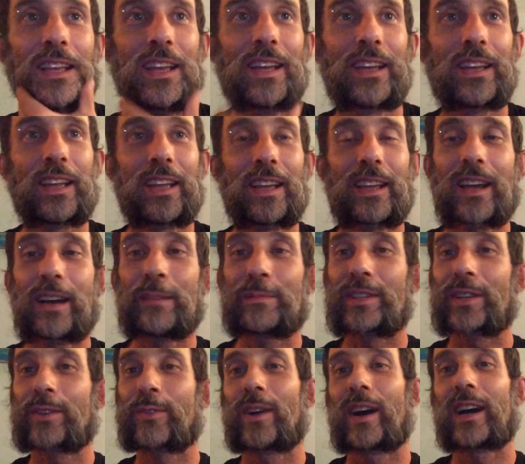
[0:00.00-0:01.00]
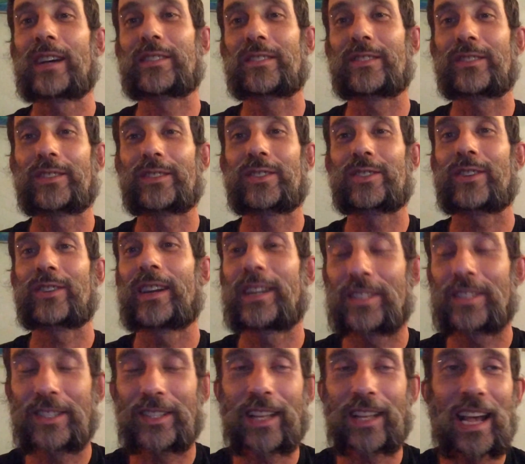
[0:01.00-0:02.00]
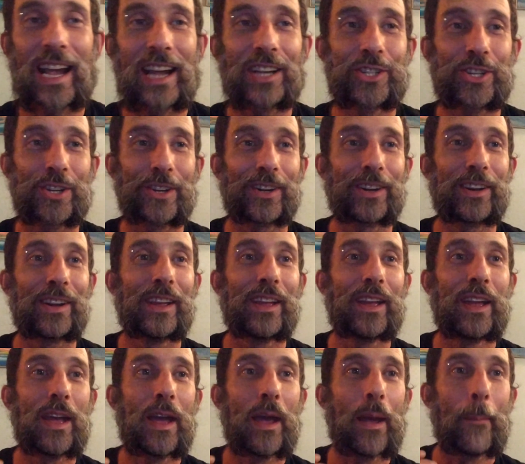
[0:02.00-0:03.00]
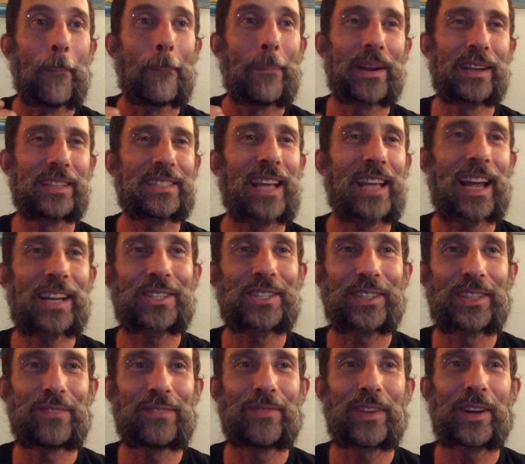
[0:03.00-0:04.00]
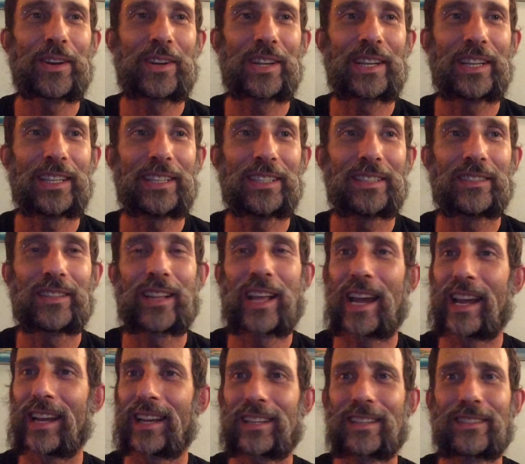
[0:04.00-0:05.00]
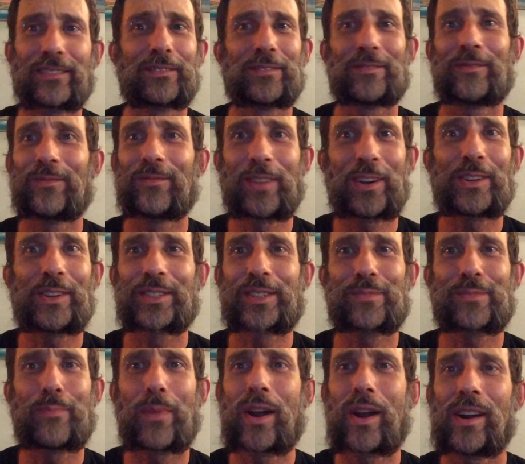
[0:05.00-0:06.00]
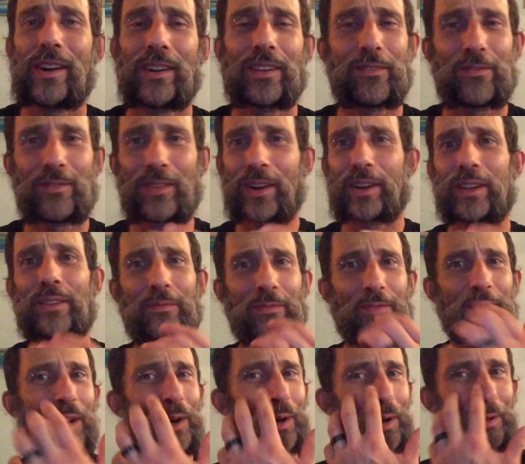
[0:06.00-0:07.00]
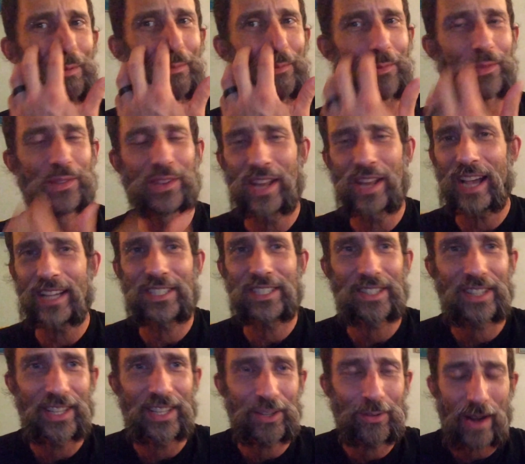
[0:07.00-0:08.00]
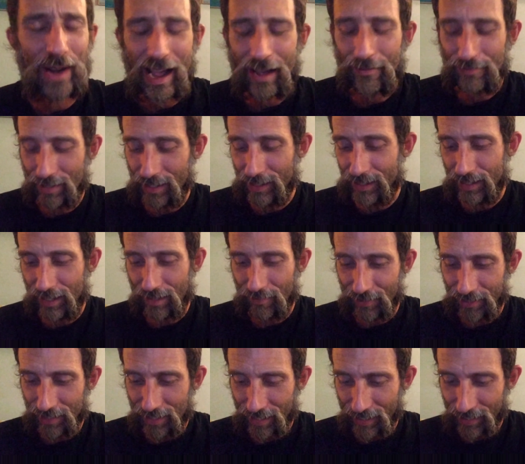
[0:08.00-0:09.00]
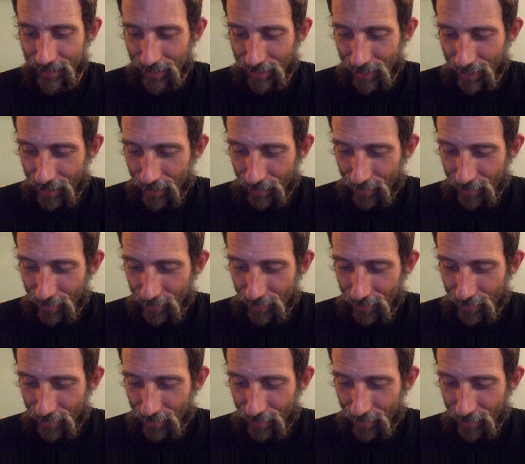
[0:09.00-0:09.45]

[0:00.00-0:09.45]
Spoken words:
it comes across as a straight slasher, but it's actually very, like, very smart, very, very nicely crafted and everything,